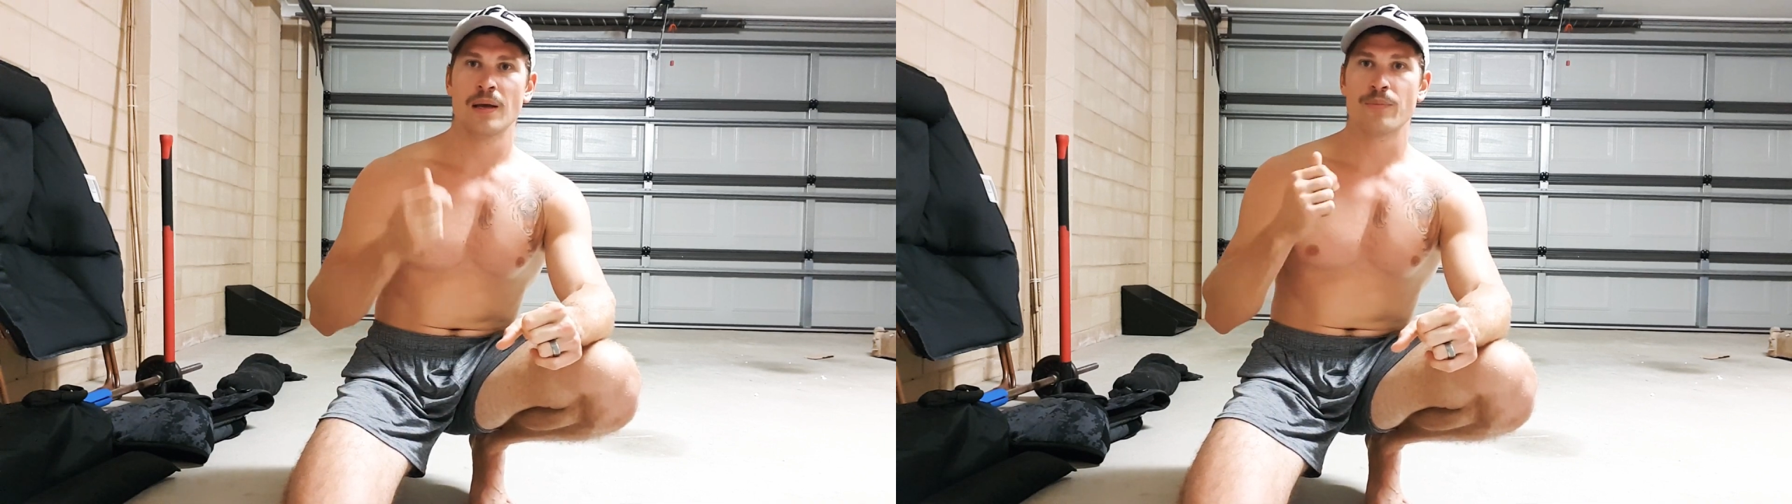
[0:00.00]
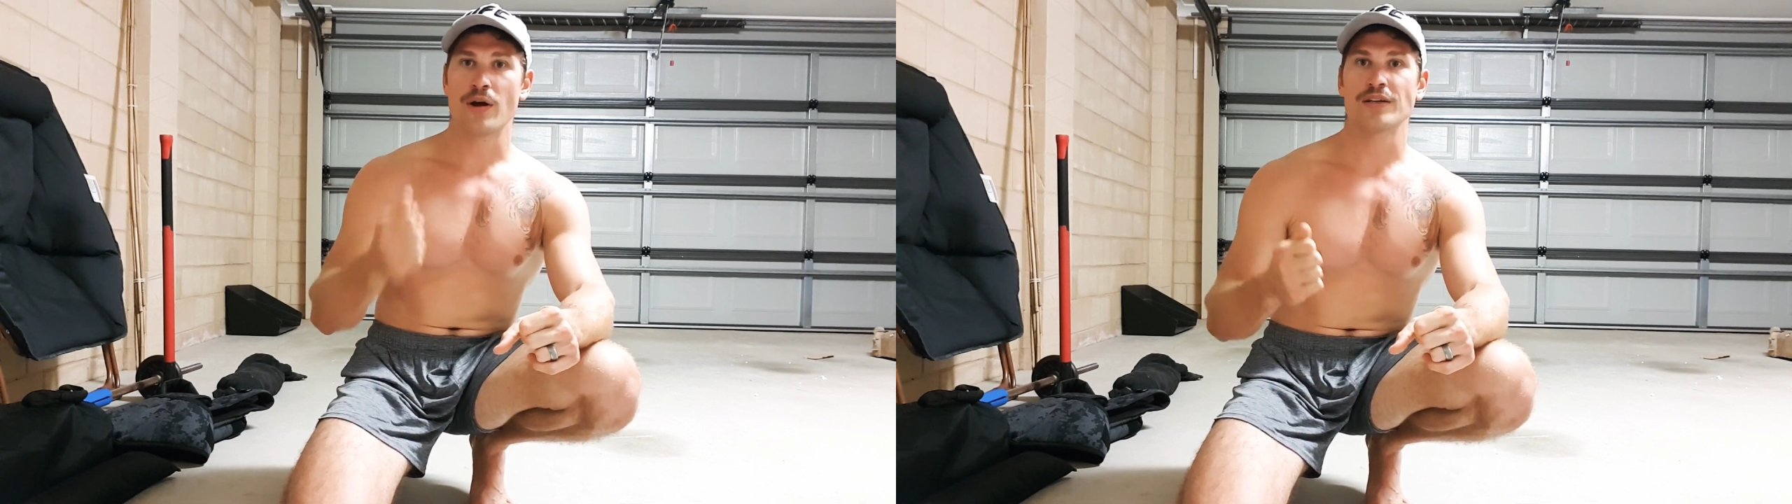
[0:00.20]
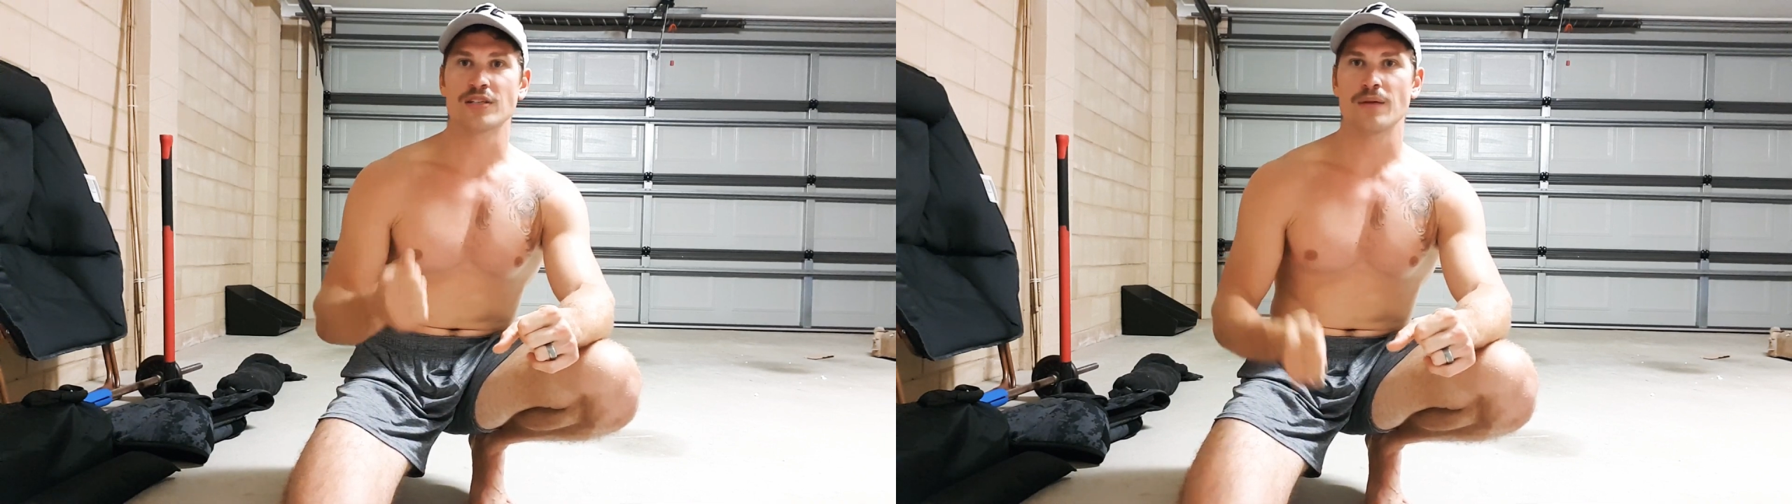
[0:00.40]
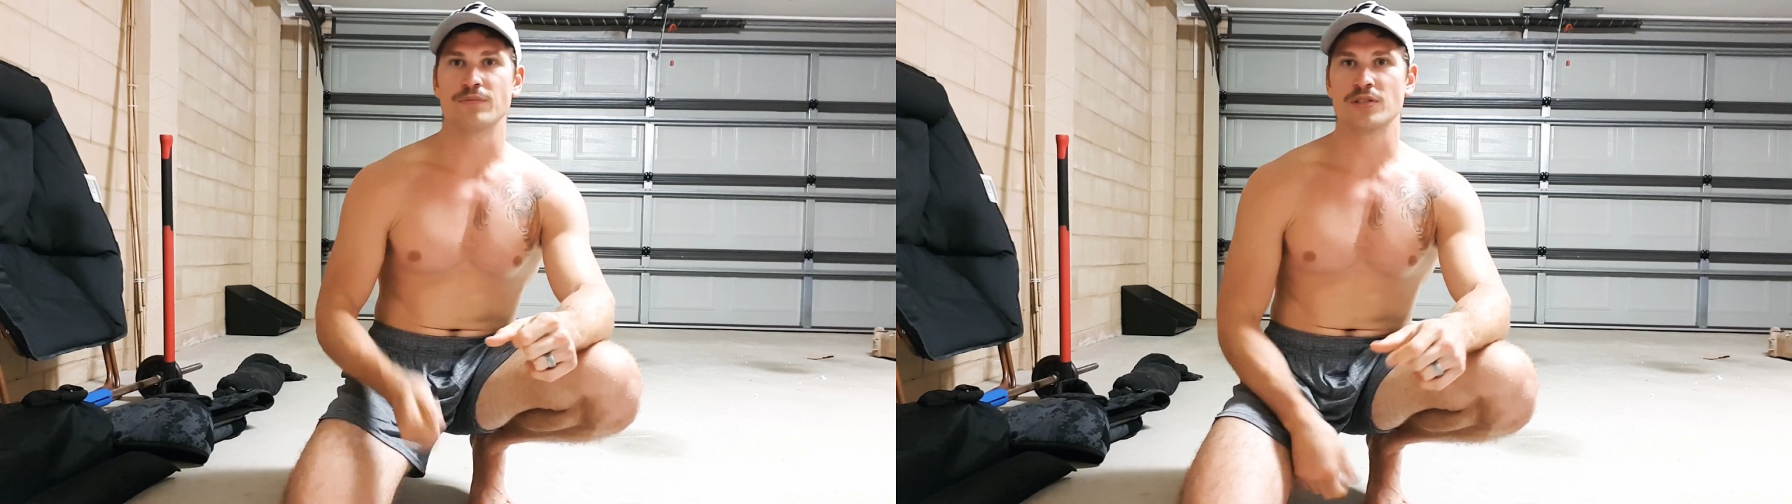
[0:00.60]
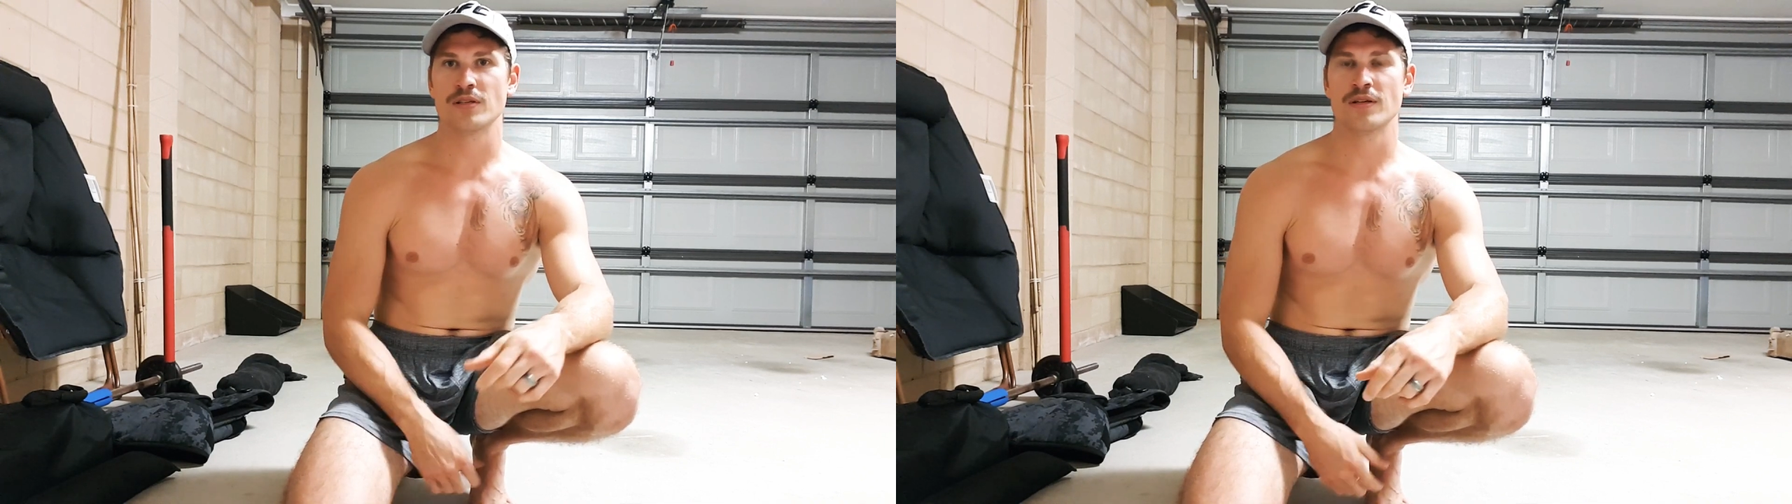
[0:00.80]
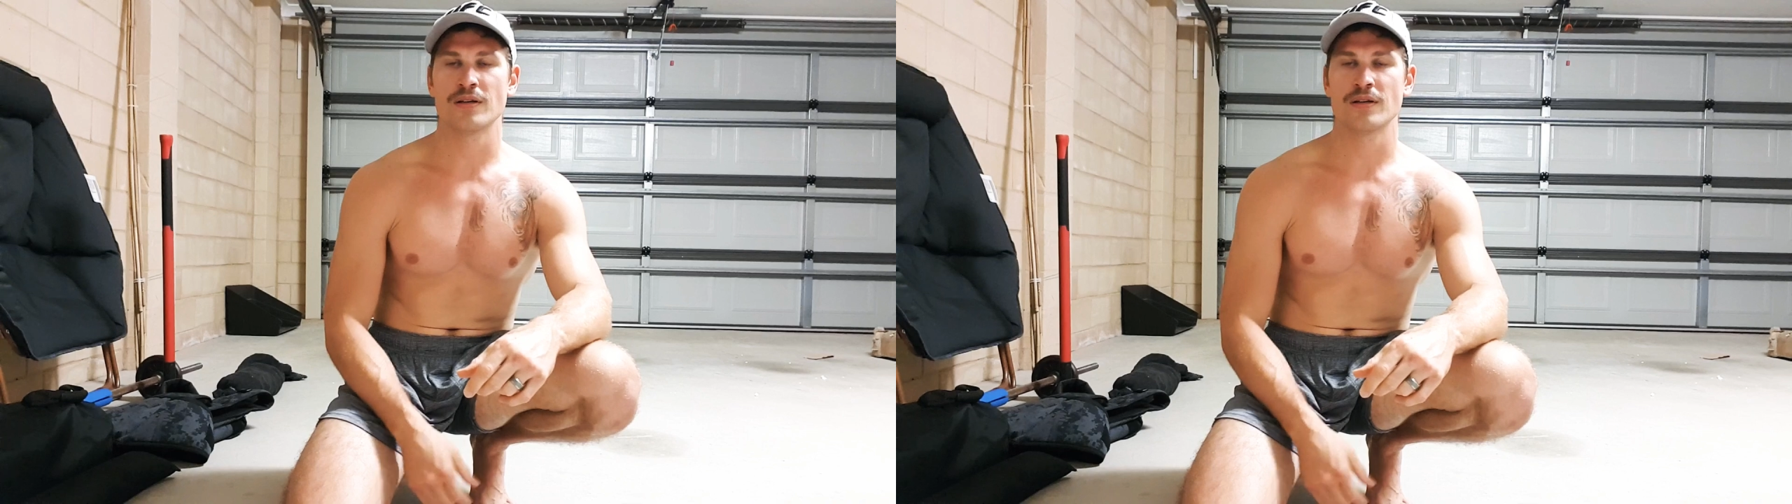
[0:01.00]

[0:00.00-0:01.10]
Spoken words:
press ups.